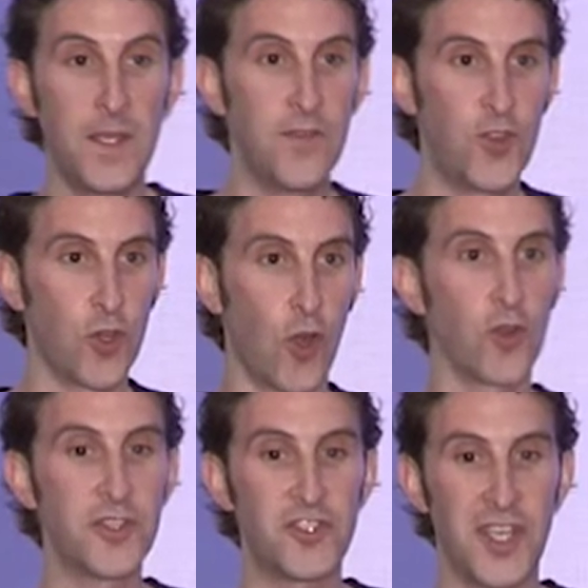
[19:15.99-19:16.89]
if you're at
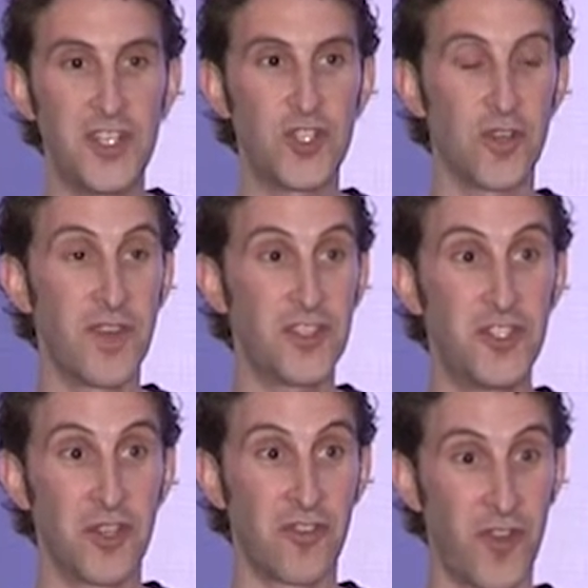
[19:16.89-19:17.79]
early stage, you're
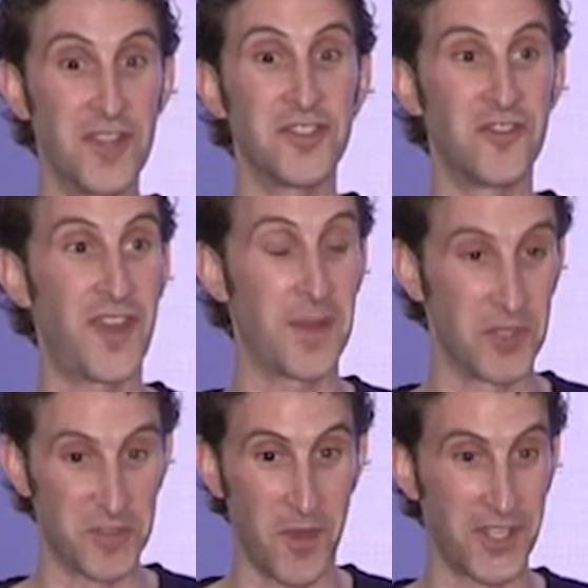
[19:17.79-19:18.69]
investing your friends and
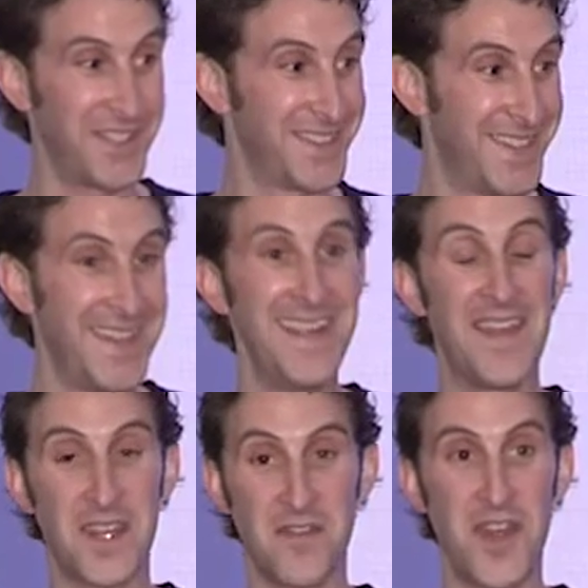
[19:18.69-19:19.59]
family's money,
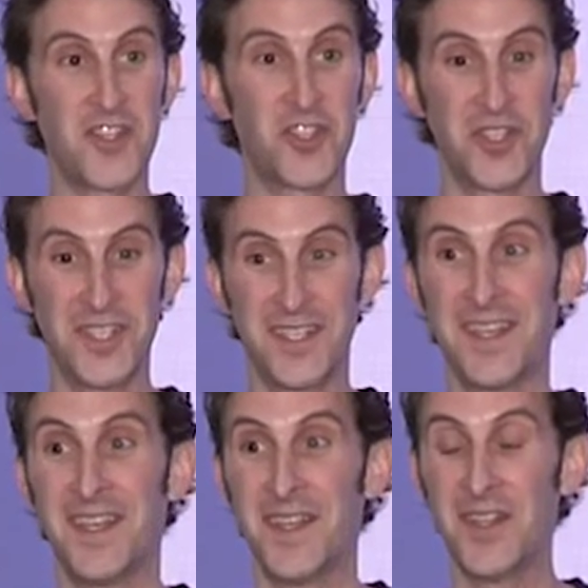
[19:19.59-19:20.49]
and then eventually
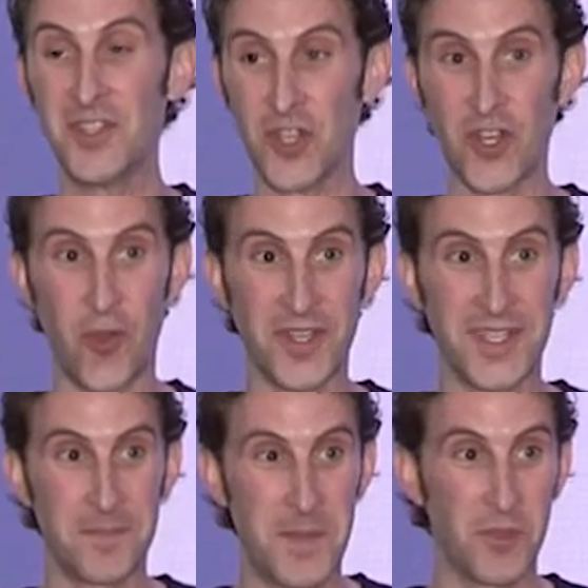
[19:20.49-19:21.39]
you're going to
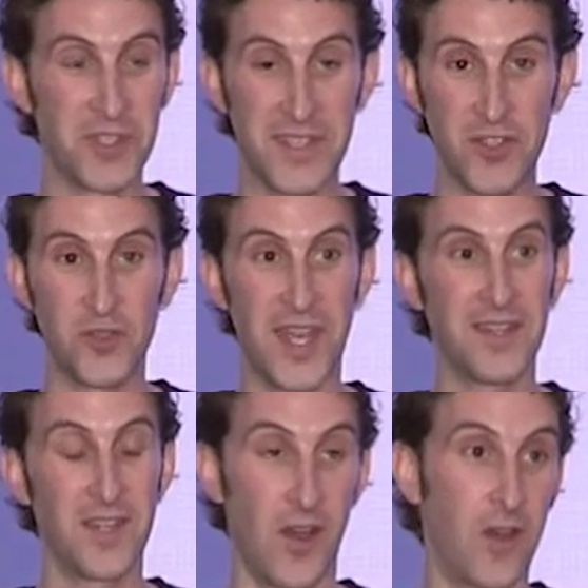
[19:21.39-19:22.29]
get people to give you
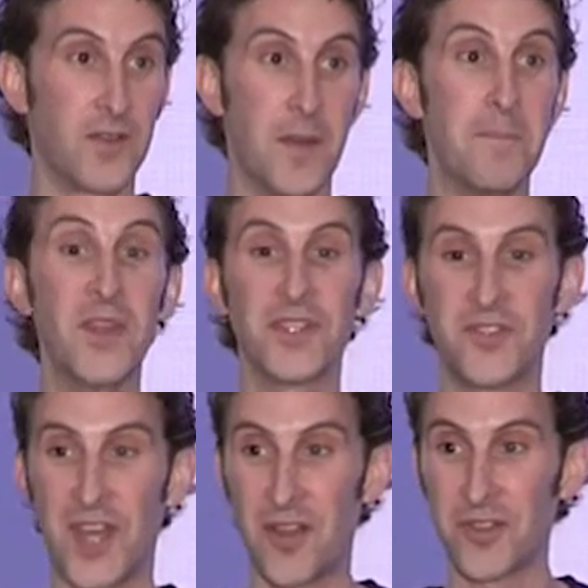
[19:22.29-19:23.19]
millions
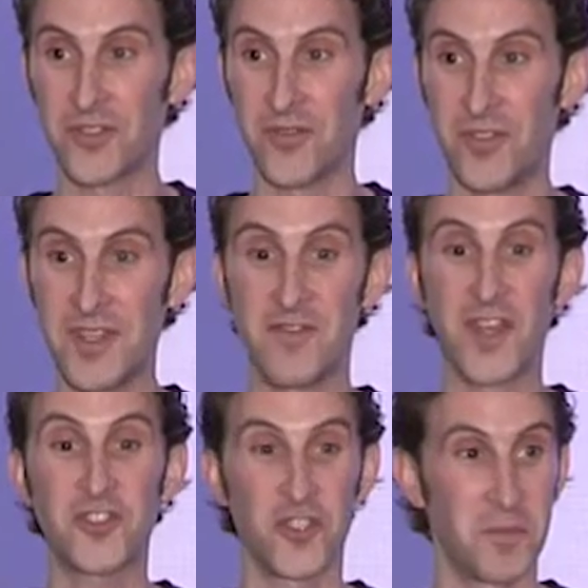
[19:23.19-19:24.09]
of dollars of
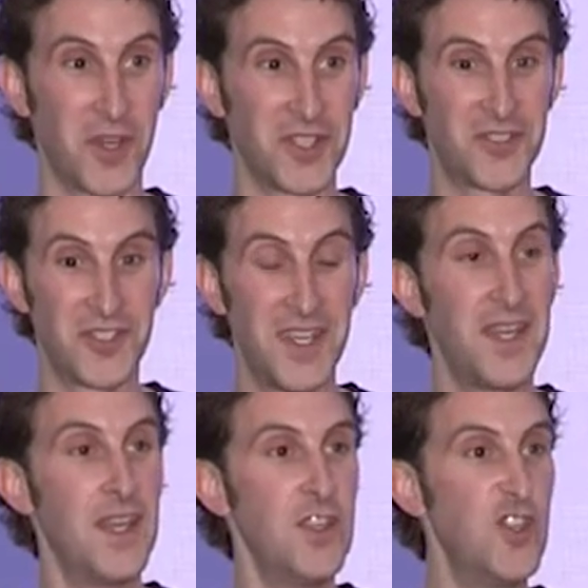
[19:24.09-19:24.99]
investors' monies.
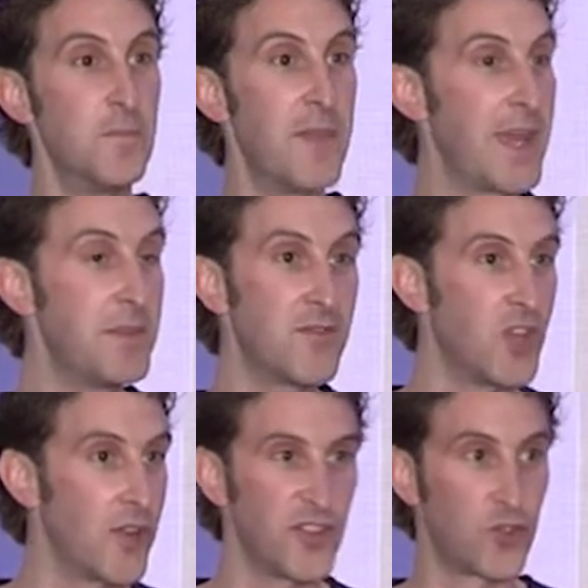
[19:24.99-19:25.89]
You maybe have
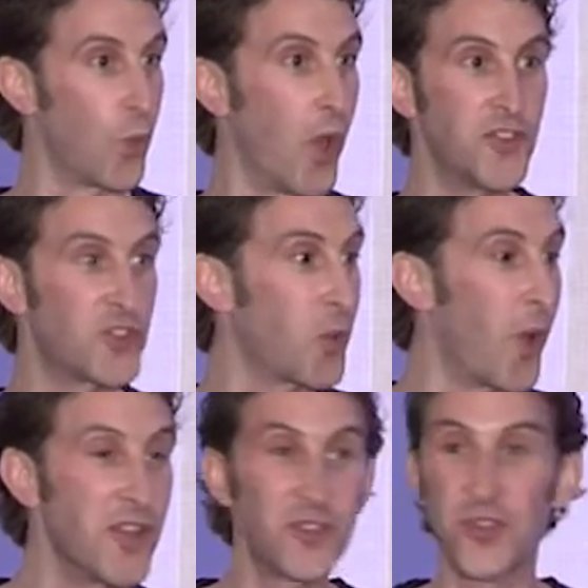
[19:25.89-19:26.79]
done this once,
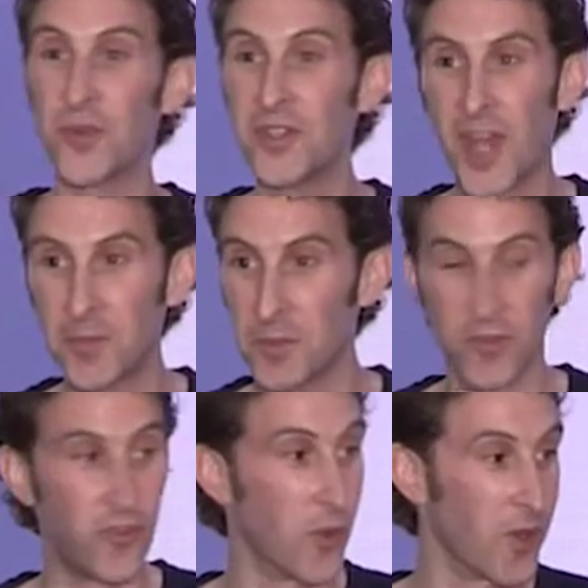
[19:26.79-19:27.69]
twice, or 3 times
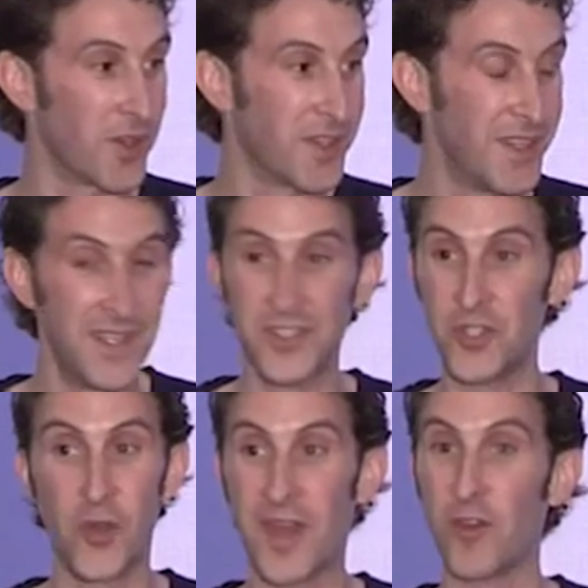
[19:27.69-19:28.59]
before, so you
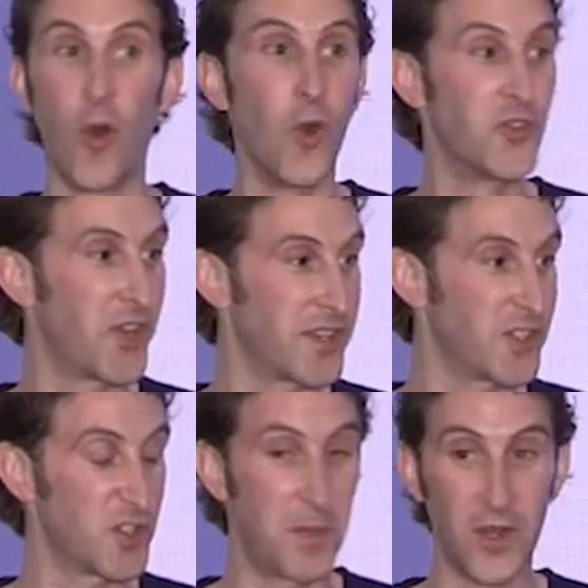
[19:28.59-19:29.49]
don't have a whole ton of
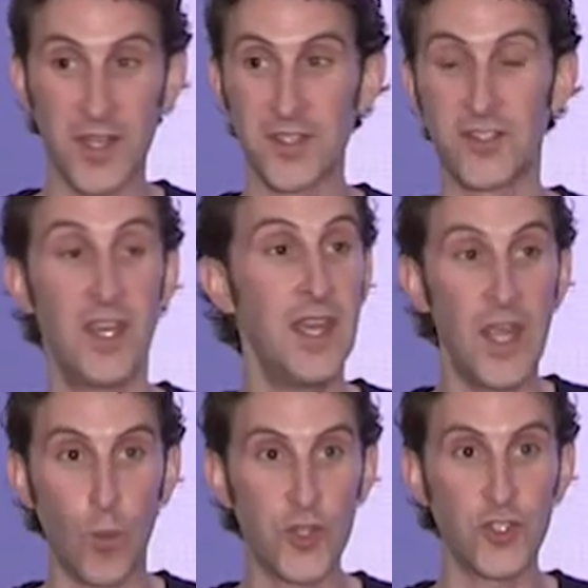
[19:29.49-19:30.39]
experience,
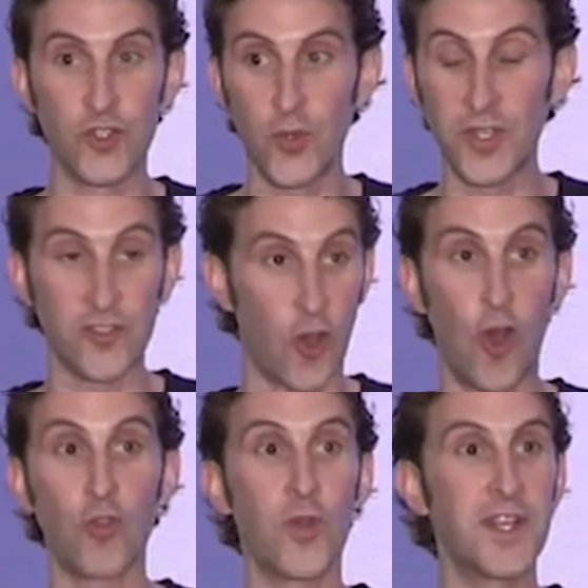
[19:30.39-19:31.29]
and what you're doing is
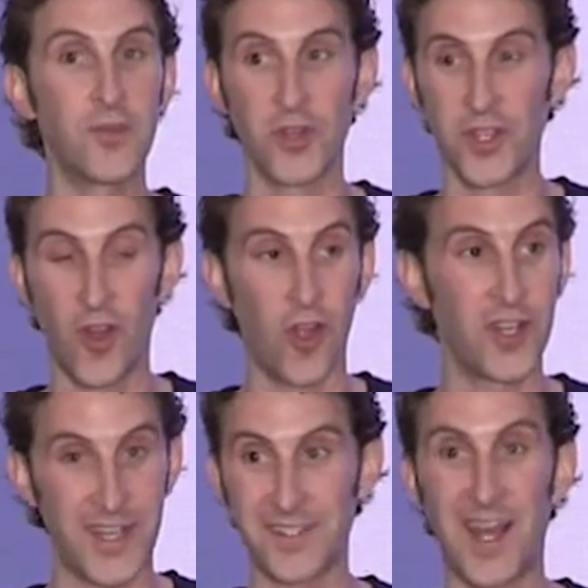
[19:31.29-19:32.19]
already really hard
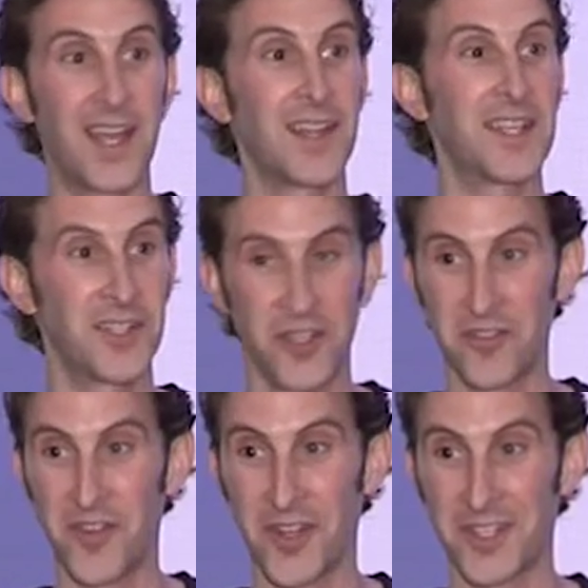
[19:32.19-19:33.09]
and has a high likelihood of
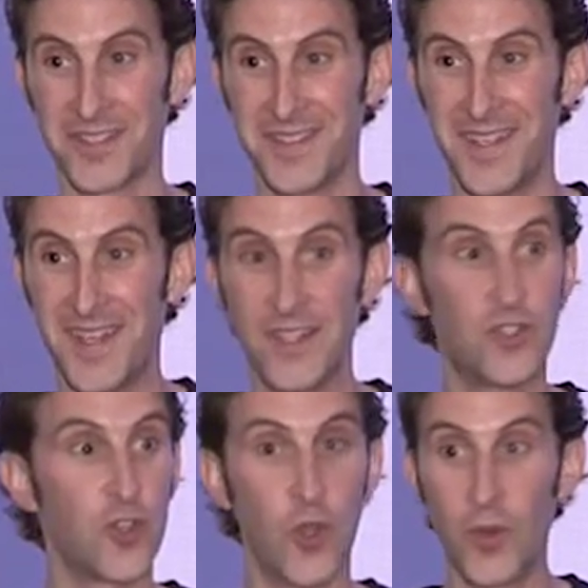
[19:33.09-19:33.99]
failing.
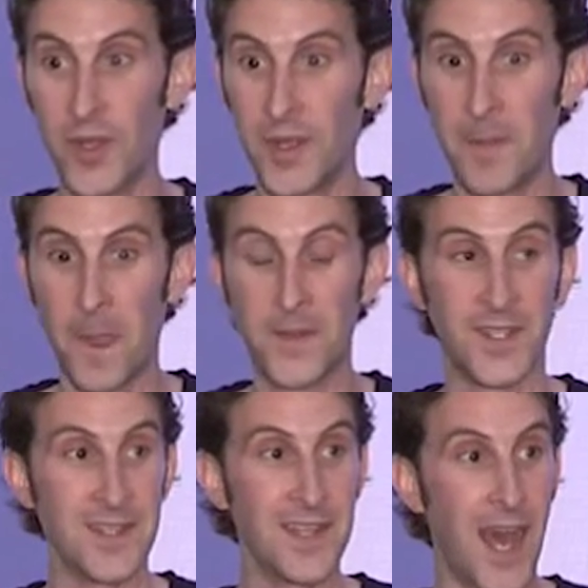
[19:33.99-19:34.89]
So
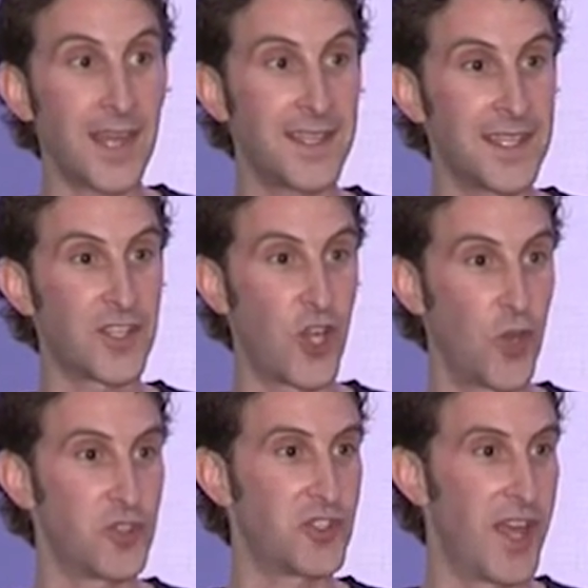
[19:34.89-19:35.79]
to not get a
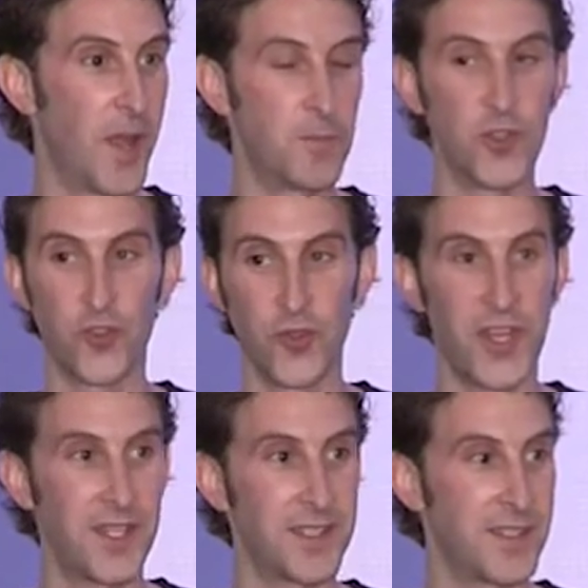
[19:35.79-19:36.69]
coach to help you through
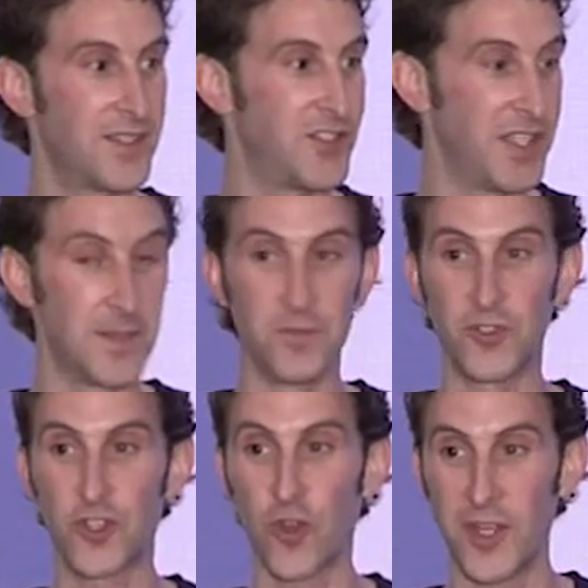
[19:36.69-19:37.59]
that
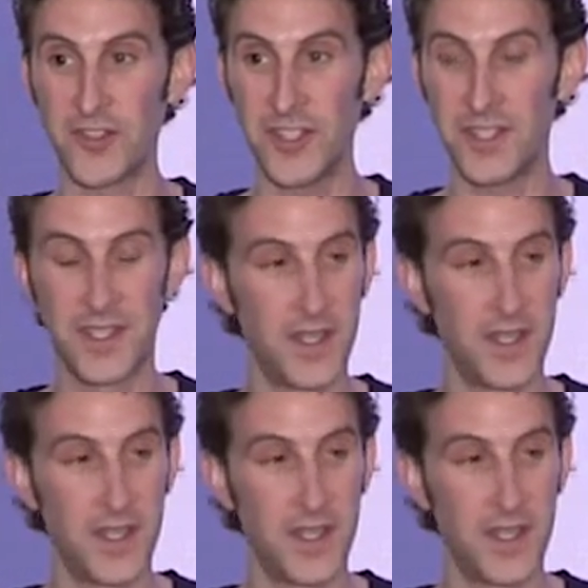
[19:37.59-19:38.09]
seems crazy.